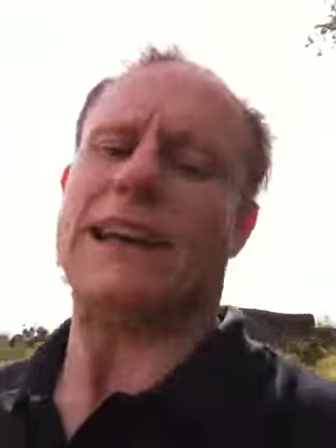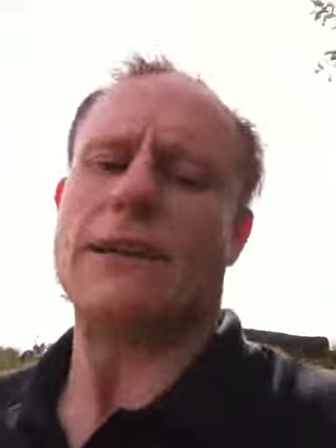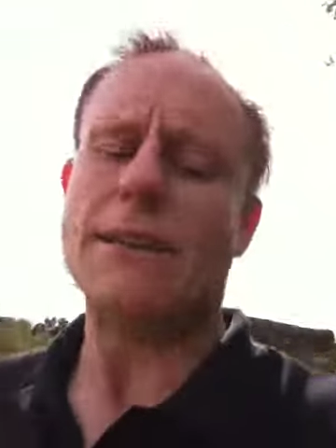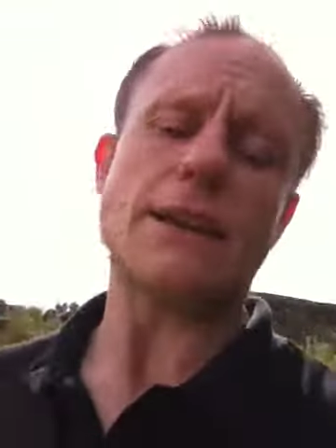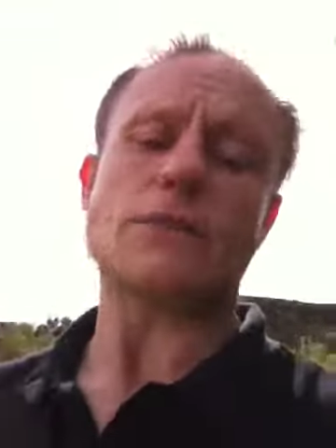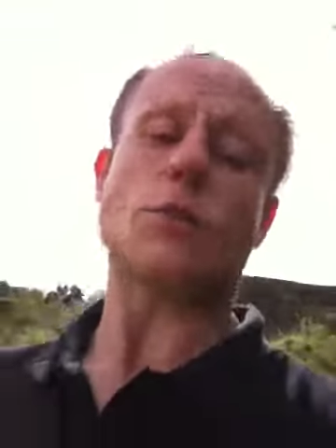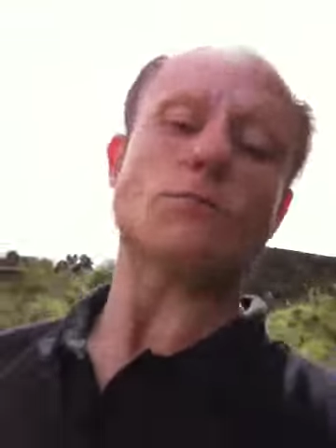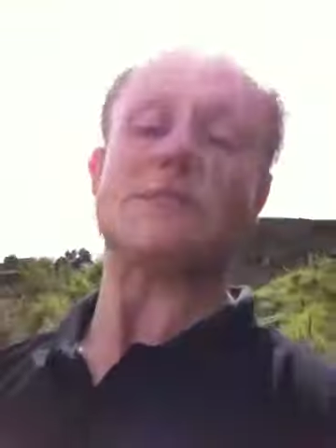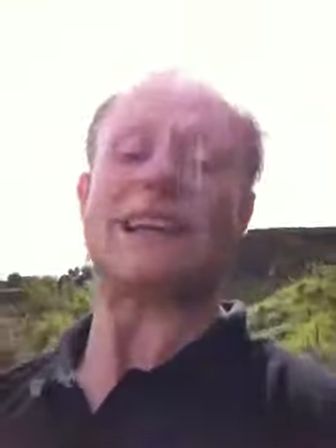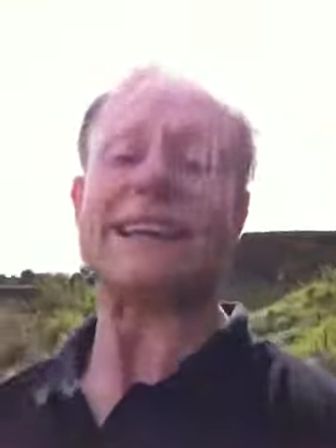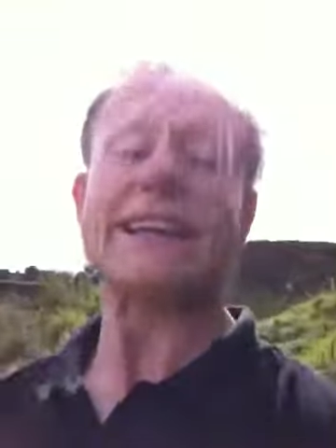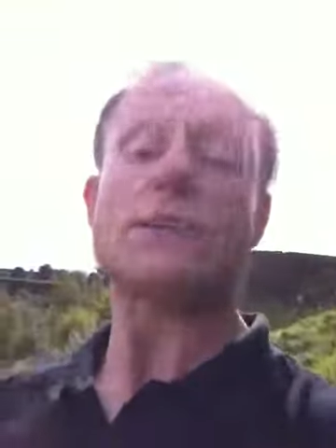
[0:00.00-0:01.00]
Think of some
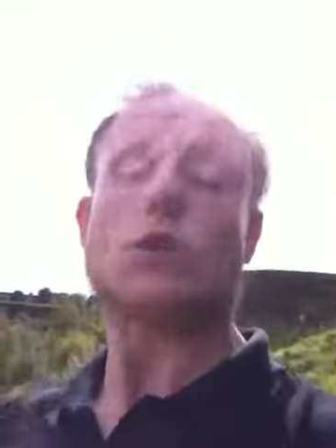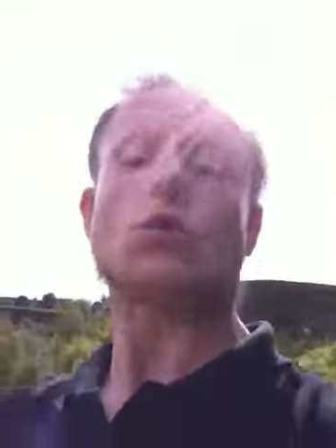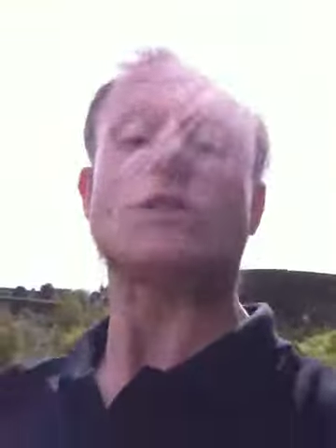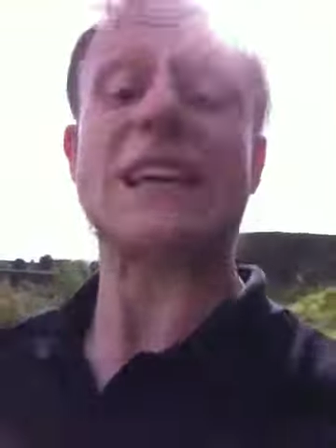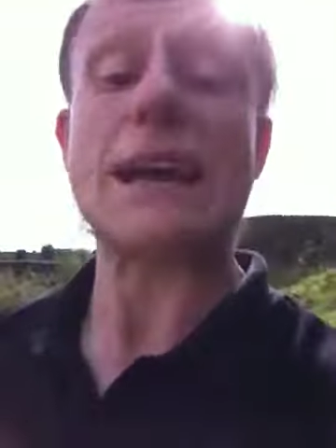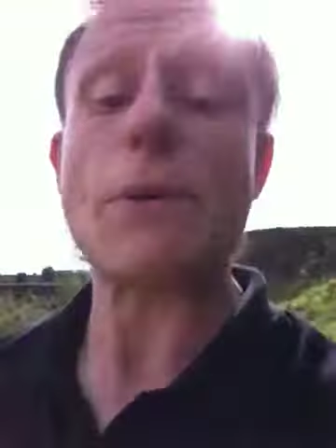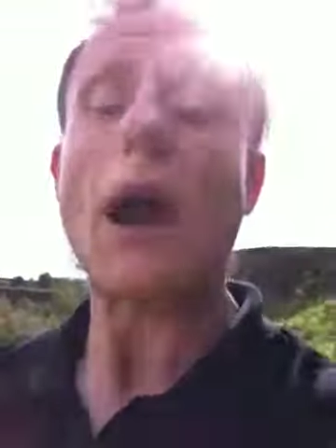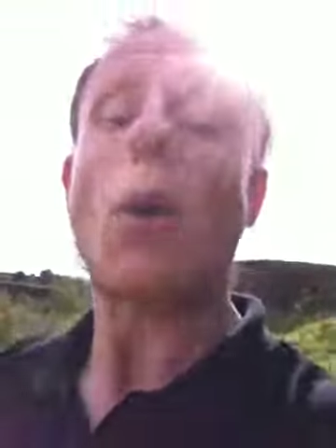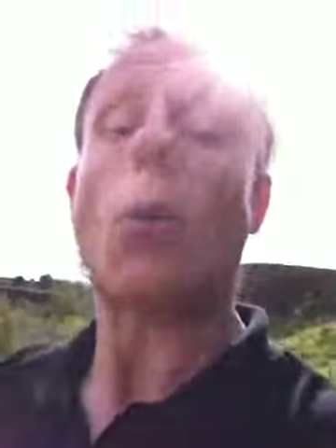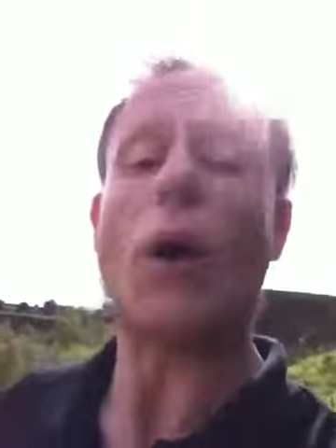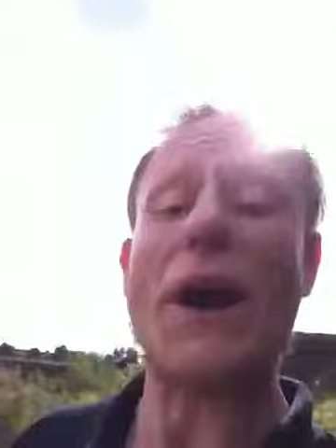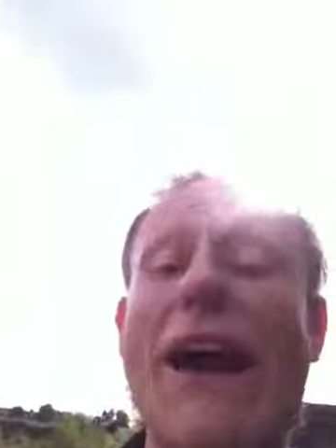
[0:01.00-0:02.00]
technique, tool, tip,
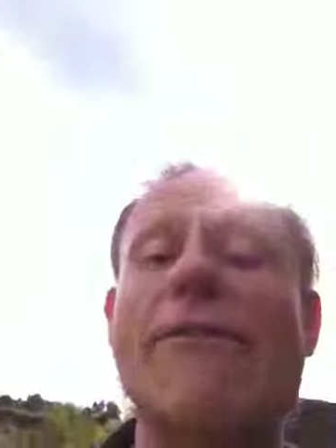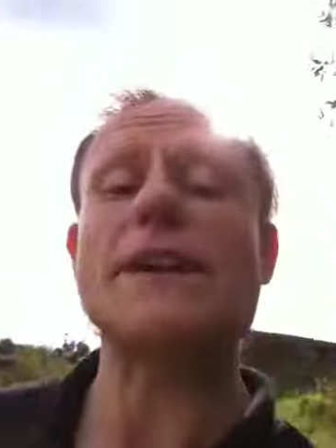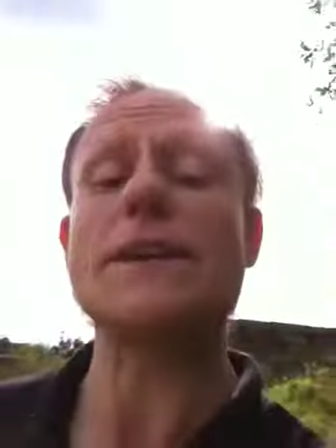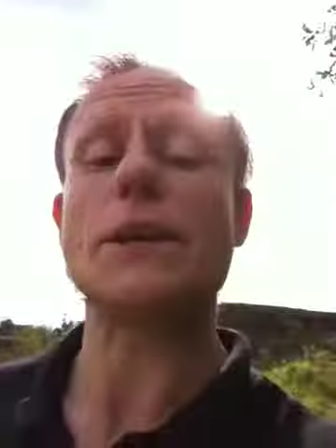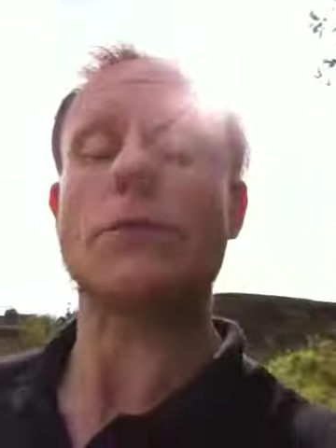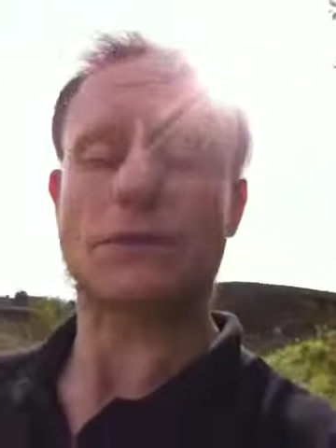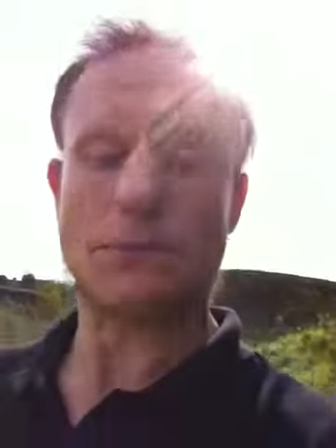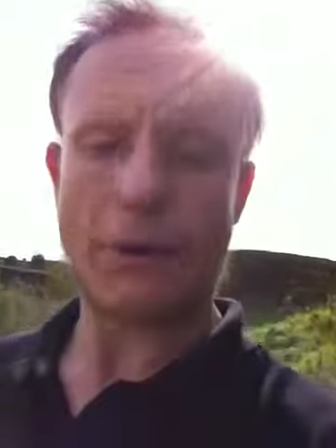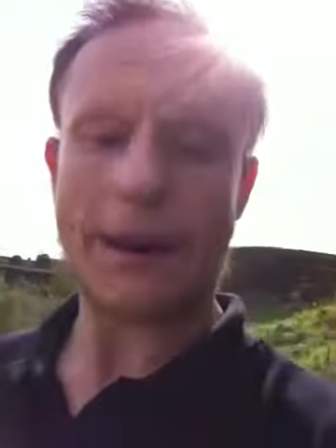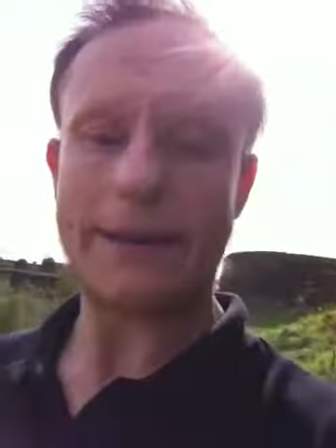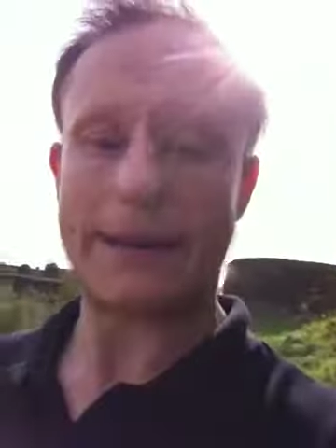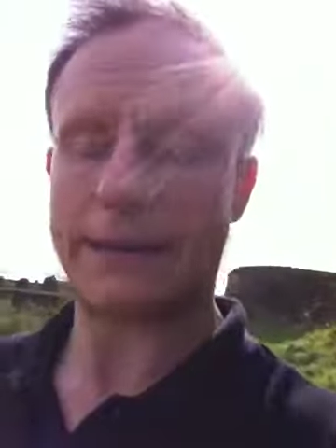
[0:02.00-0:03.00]
whatever you do to
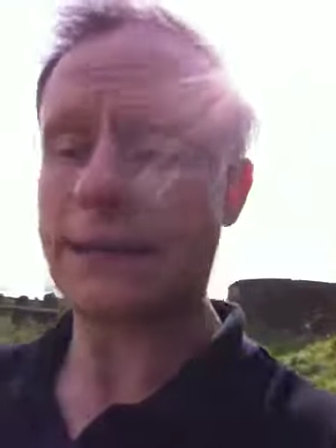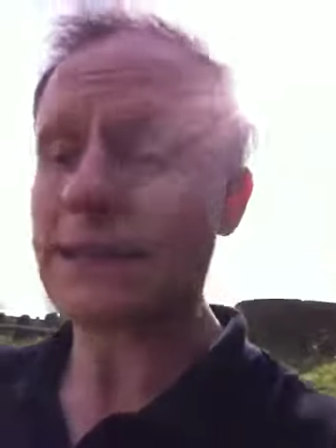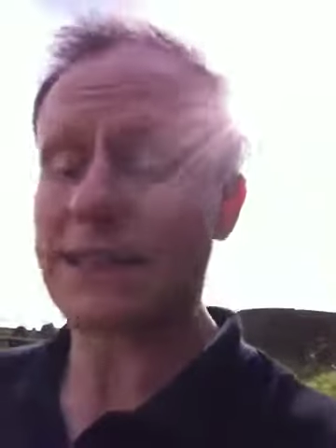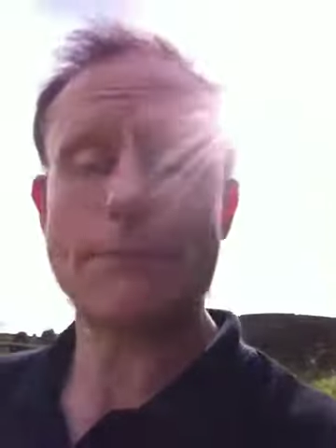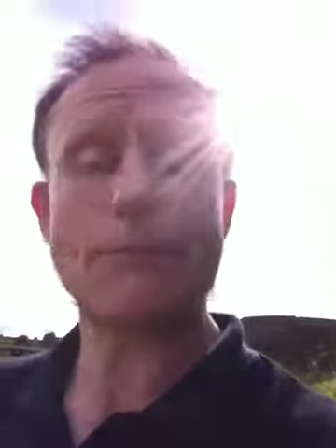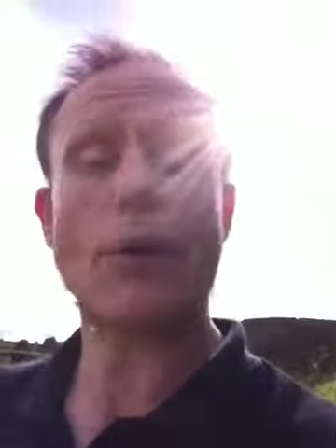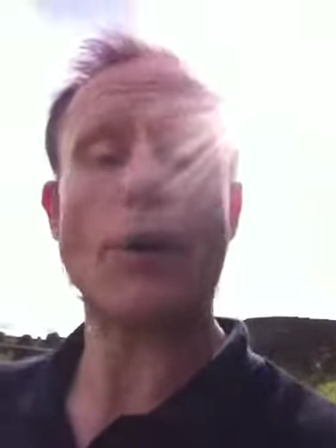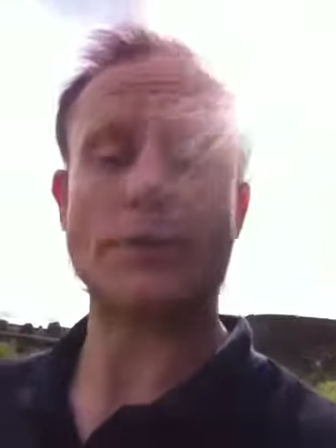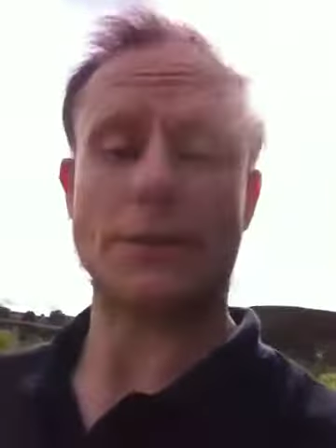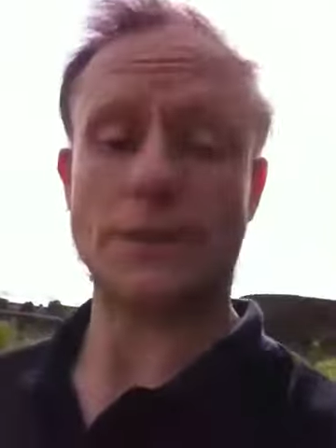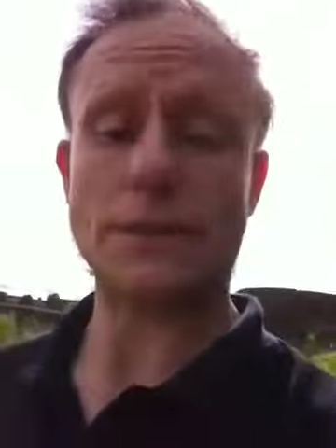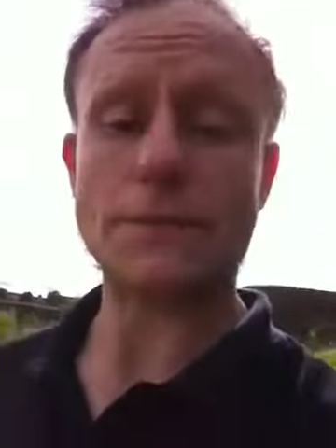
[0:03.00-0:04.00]
break it, because it's
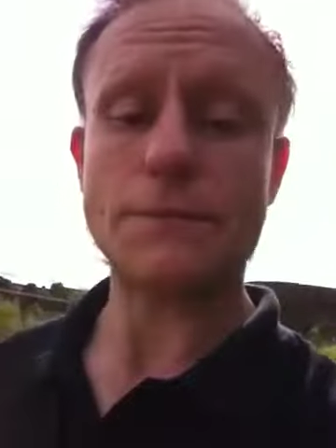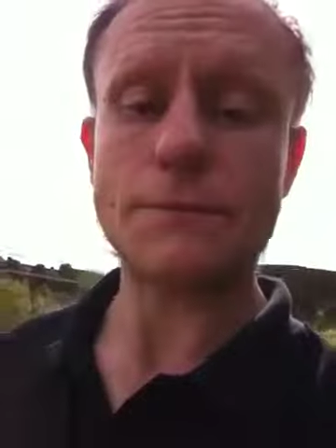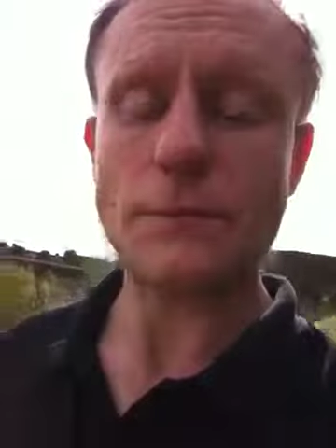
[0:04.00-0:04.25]
important.